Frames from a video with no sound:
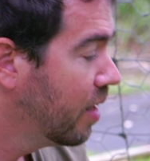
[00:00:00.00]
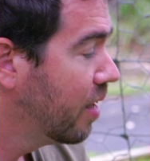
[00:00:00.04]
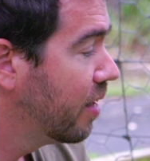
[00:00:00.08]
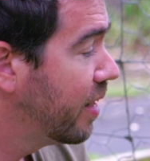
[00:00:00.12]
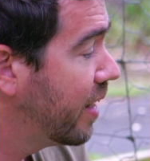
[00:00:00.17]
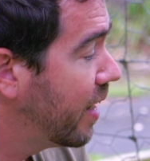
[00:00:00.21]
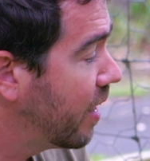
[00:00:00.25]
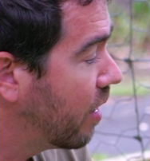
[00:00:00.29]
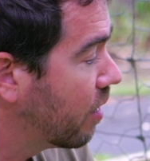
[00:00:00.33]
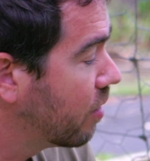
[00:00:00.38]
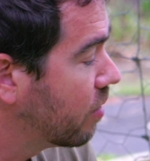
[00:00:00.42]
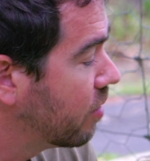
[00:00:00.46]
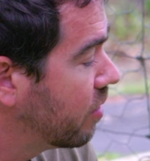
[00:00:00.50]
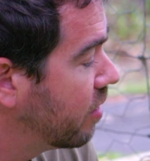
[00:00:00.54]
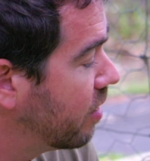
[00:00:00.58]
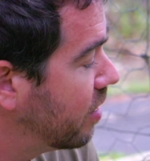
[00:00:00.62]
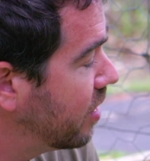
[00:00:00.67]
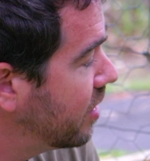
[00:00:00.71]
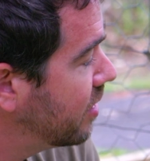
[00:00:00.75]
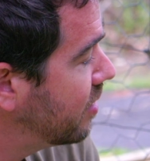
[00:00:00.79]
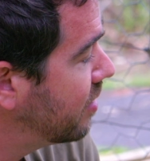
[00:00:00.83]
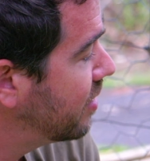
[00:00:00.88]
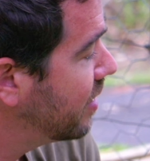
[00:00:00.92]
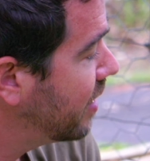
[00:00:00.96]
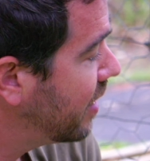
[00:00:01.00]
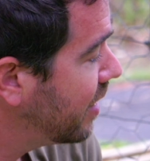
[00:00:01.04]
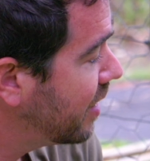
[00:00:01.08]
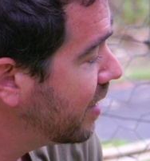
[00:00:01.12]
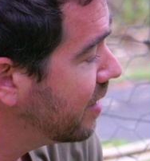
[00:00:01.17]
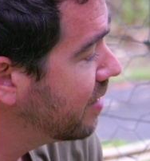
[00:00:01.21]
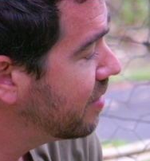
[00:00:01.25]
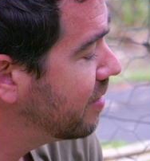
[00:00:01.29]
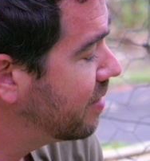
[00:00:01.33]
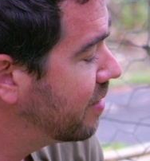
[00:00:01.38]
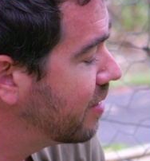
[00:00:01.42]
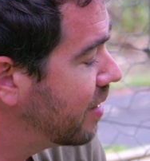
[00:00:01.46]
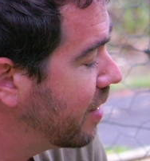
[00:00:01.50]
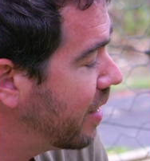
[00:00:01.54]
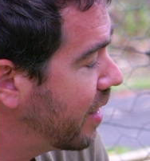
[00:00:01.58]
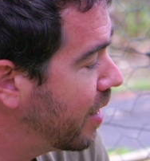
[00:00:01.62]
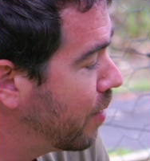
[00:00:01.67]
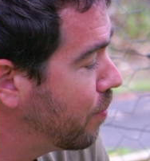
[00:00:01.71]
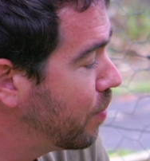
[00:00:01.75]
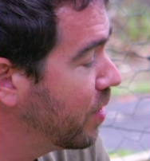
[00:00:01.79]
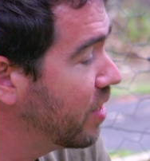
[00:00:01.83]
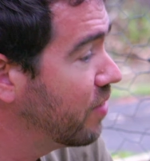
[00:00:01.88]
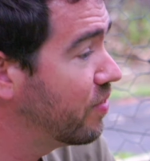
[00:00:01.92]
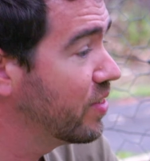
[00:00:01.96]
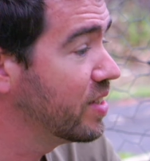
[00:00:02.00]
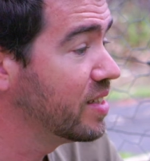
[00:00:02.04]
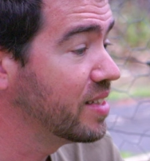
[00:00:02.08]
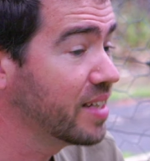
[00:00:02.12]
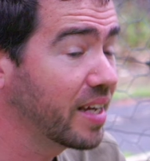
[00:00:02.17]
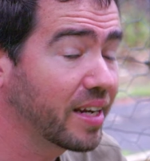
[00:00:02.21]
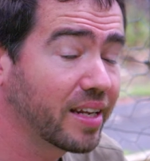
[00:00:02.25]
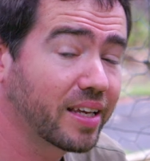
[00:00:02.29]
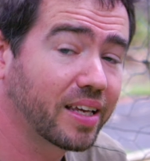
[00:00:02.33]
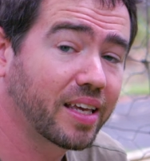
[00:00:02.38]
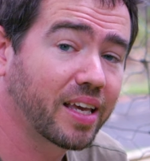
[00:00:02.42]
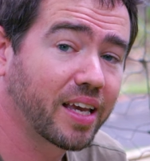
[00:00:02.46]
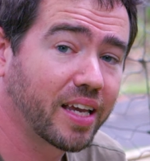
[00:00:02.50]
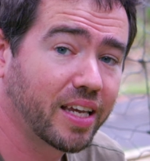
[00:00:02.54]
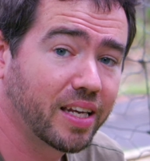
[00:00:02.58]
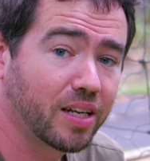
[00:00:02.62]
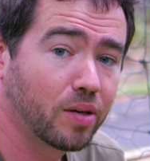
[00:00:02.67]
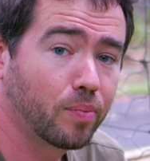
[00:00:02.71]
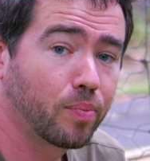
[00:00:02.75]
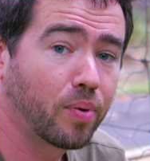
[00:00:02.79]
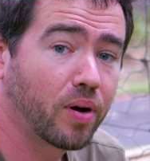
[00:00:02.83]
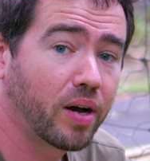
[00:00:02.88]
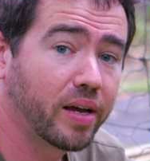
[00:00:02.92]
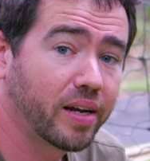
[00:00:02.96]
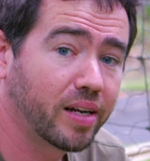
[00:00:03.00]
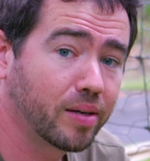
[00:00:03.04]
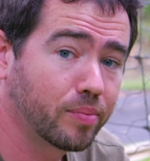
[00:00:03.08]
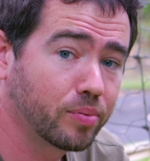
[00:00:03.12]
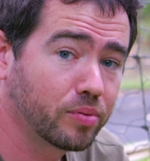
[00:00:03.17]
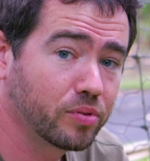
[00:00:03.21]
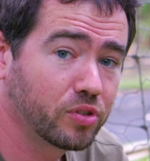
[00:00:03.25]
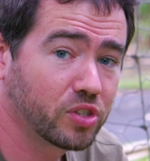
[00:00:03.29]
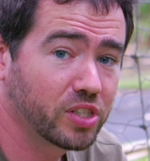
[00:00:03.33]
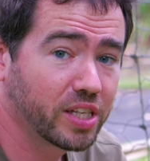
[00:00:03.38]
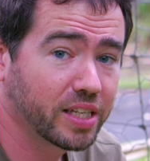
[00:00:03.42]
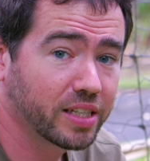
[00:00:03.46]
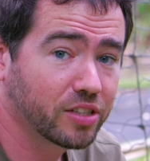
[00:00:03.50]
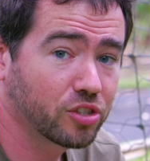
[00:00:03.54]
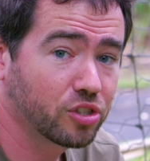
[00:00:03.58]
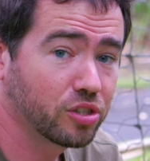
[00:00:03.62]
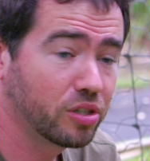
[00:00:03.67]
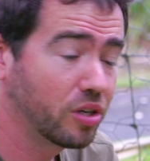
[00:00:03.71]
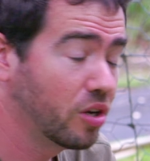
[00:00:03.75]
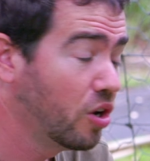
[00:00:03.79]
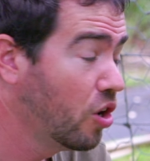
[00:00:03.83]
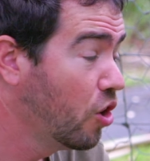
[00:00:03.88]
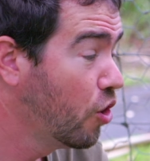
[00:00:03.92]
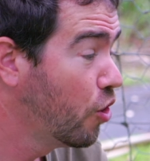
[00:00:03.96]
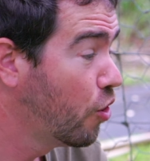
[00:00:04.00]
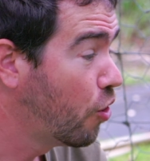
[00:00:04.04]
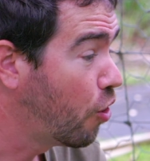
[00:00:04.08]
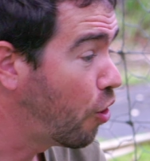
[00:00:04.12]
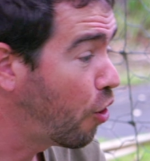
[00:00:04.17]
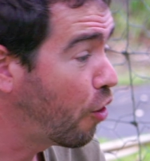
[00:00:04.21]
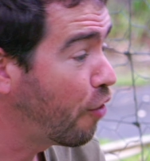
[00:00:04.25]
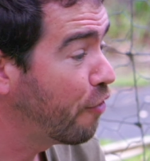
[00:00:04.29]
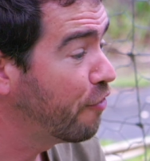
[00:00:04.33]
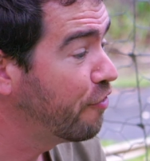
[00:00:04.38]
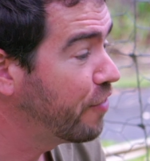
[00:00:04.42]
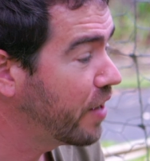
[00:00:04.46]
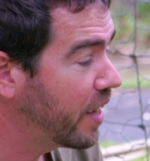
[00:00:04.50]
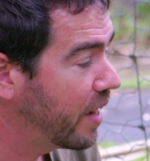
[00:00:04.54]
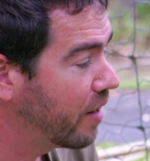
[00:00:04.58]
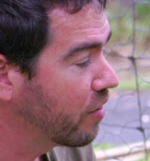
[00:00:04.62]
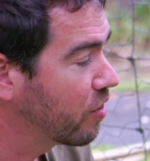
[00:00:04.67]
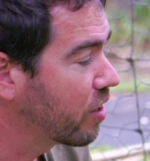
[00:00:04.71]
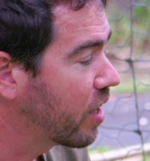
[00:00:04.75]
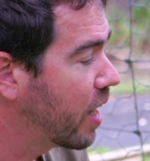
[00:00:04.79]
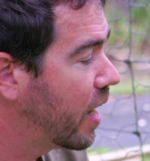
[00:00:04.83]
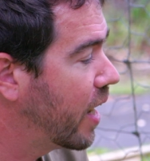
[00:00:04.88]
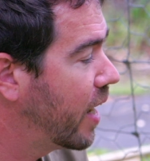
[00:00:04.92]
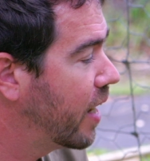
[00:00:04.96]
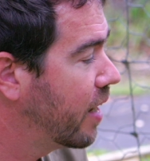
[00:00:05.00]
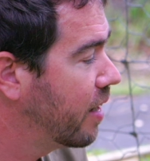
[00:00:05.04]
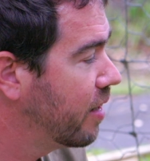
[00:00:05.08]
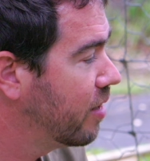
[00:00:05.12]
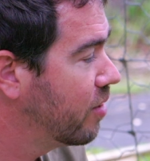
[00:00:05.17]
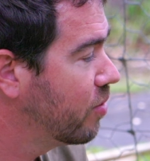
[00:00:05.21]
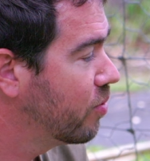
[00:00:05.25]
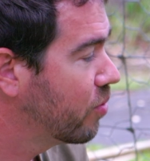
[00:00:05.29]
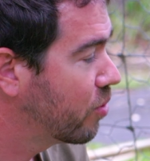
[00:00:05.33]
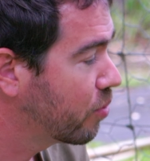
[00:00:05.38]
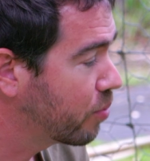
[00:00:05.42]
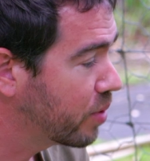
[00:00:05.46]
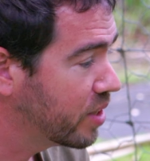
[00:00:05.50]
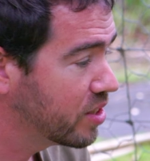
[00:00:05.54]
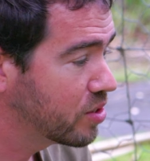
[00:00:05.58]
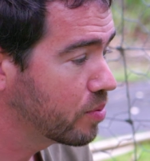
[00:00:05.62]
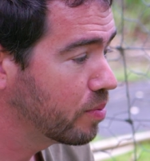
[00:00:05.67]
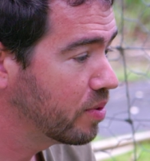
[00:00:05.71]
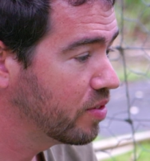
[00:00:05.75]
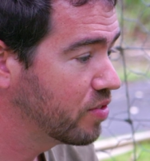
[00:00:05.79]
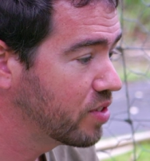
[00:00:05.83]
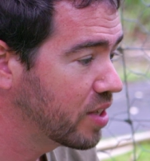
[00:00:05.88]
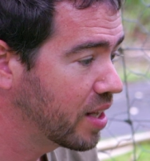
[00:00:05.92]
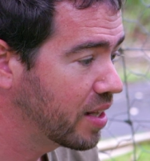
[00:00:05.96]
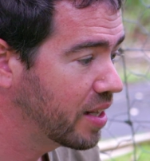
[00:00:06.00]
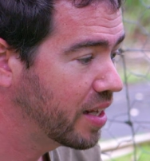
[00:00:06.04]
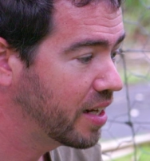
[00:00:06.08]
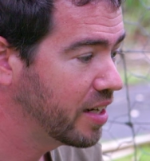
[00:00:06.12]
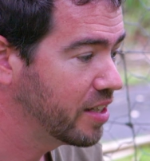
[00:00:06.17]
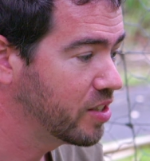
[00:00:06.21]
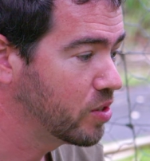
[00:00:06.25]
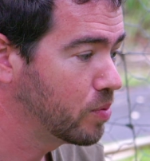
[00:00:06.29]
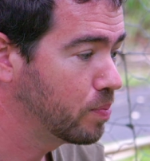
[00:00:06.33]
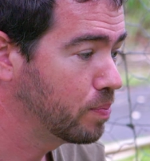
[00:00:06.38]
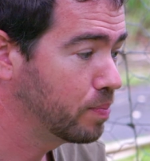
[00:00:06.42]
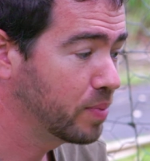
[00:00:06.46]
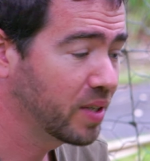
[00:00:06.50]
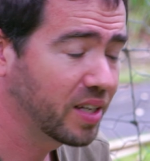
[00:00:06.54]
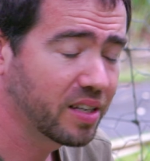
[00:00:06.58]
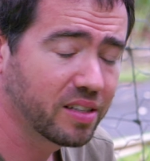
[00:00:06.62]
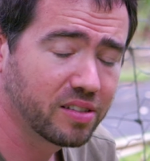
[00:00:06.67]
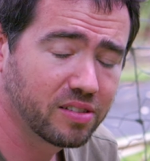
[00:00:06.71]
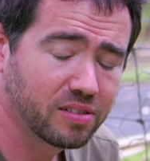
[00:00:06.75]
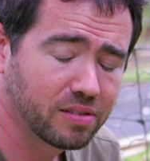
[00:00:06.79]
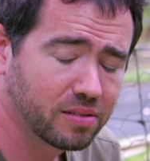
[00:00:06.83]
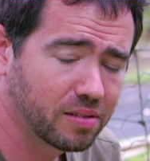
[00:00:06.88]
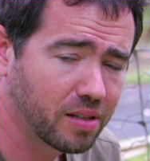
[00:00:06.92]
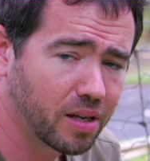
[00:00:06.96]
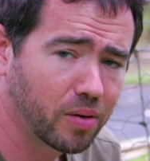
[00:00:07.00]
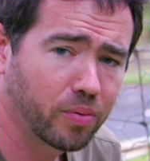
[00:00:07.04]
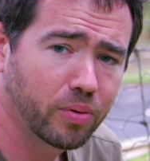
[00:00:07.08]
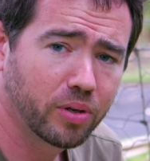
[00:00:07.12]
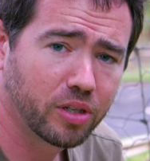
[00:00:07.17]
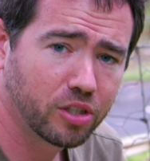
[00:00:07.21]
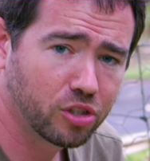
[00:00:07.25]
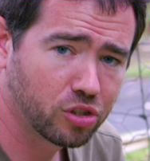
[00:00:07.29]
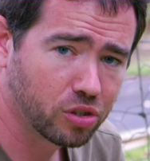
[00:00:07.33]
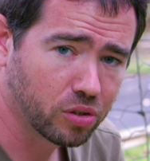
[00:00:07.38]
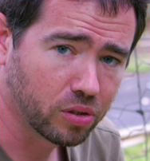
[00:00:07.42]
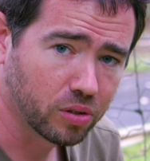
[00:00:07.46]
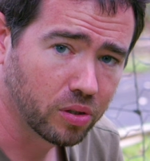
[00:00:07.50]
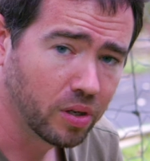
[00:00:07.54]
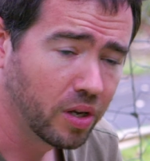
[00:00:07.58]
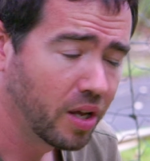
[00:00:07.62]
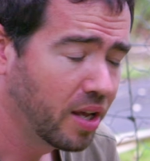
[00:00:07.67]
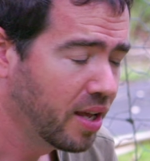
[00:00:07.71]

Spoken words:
Now, this is a bit of a dedicated pineapple section of our garden. The reason we've done that is because I wanted to.